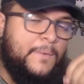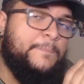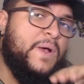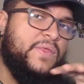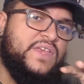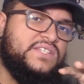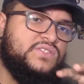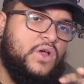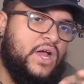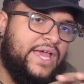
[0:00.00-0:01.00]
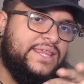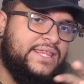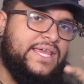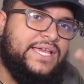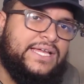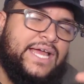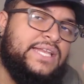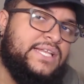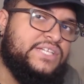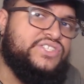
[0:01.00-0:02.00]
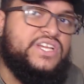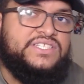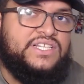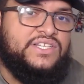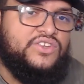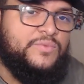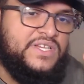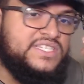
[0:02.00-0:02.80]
but this song I think I kind of like changed it a little bit.